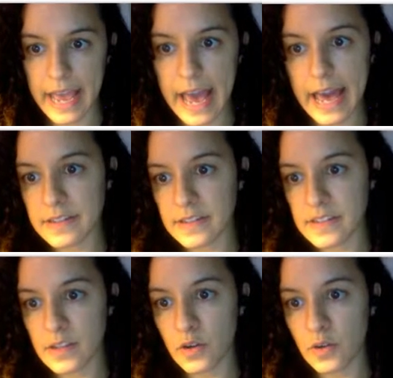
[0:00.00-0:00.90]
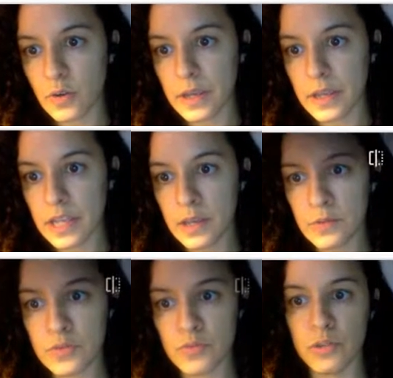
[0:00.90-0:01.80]
I had. So
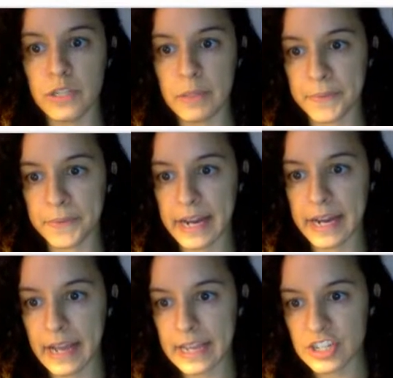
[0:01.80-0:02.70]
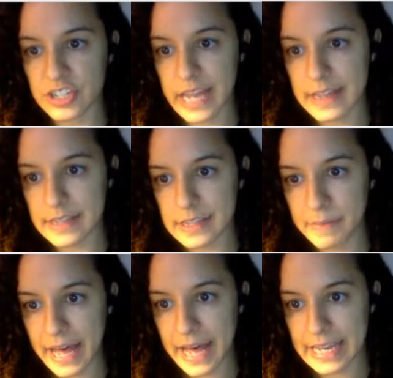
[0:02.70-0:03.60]
it was really boring. I just had this